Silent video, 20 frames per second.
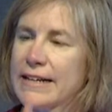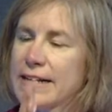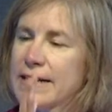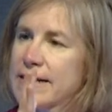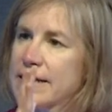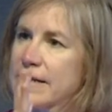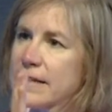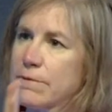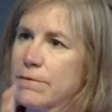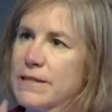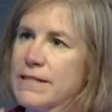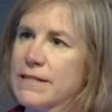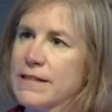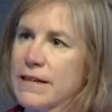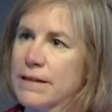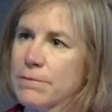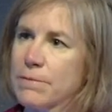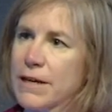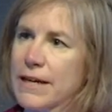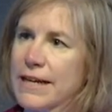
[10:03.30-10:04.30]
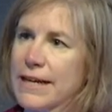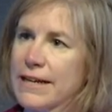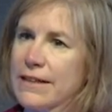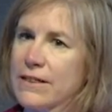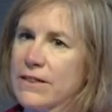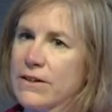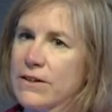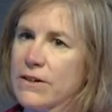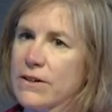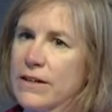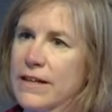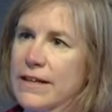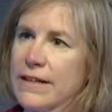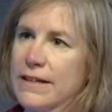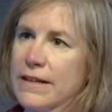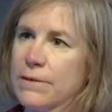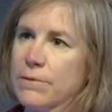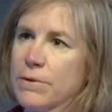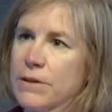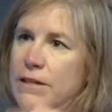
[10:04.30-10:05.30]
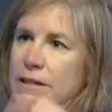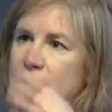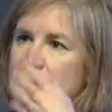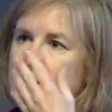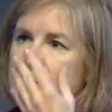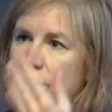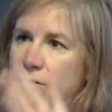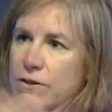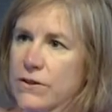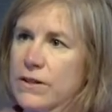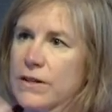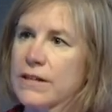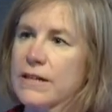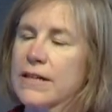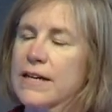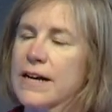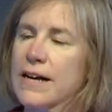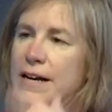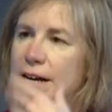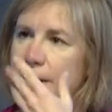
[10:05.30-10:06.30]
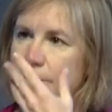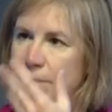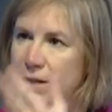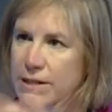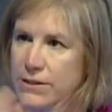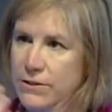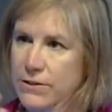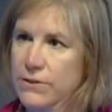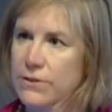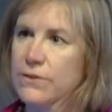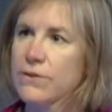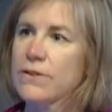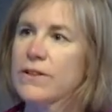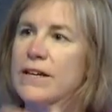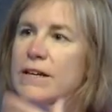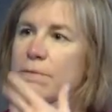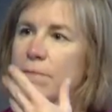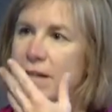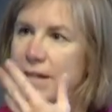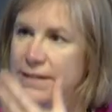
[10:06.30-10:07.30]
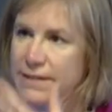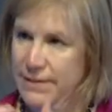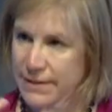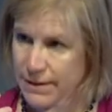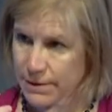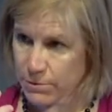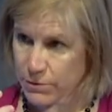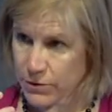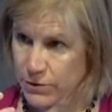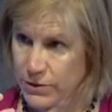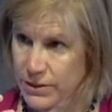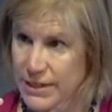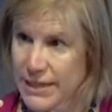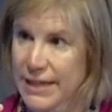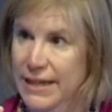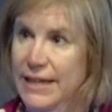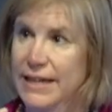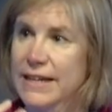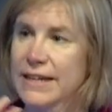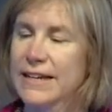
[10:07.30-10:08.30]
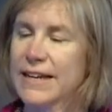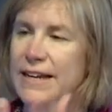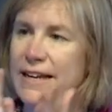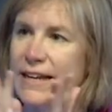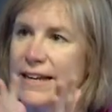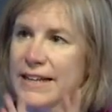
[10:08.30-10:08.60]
he's going to be done by 8:30, and then we're going to start a calming, soothing bedtime routine